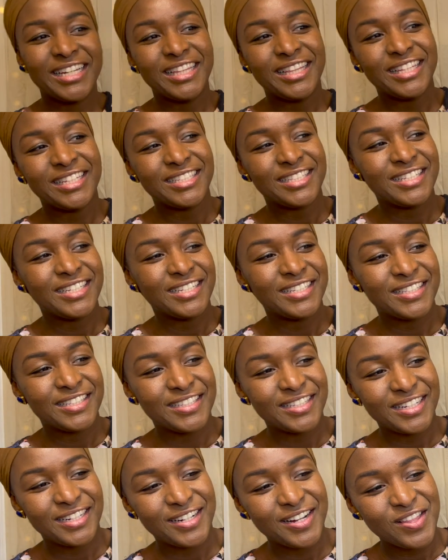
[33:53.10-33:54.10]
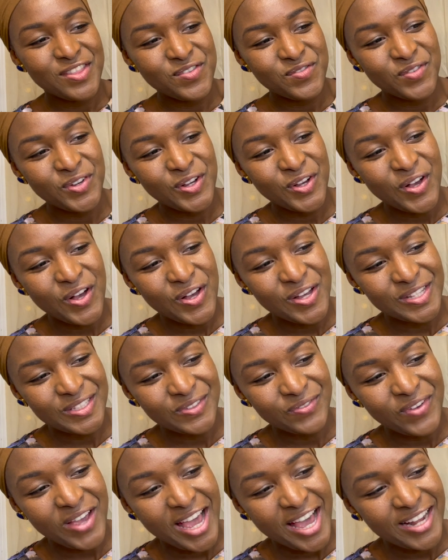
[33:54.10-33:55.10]
This is another
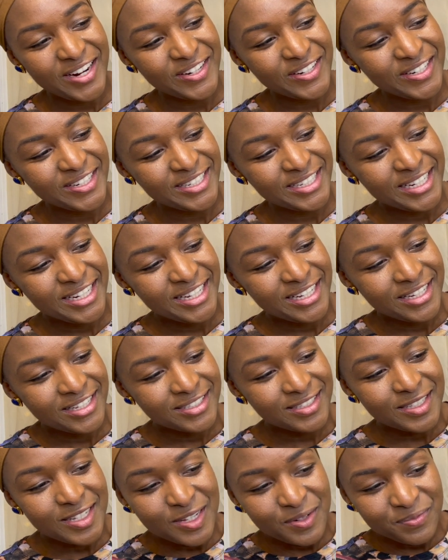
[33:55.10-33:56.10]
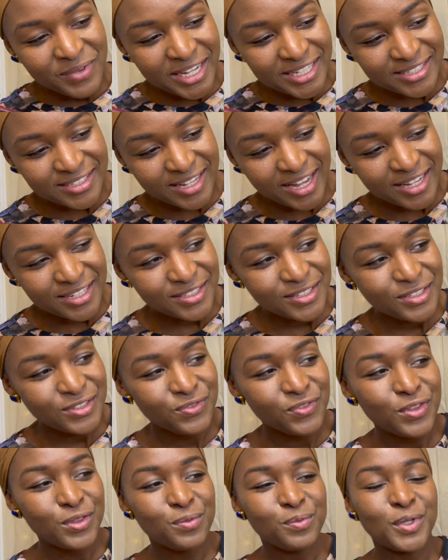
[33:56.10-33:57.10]
McCall's pattern. It's in my sizes
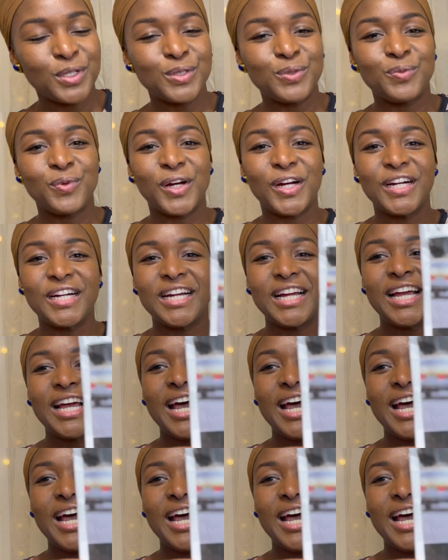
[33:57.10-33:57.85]
for the most part.